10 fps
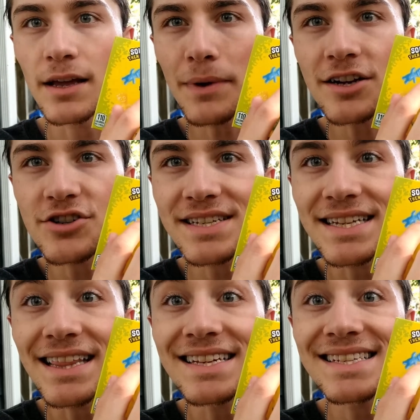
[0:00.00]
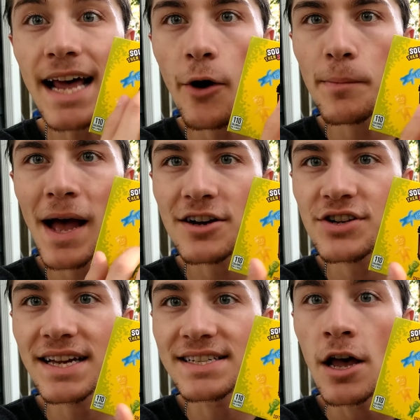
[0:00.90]
we can just see the Sour Patch
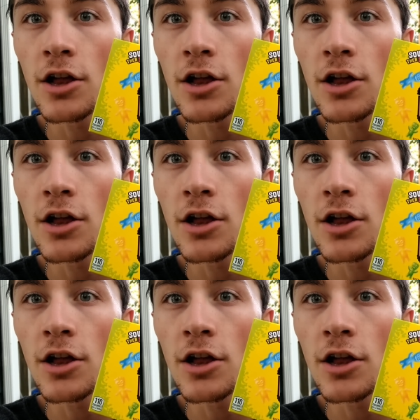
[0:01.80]
Kids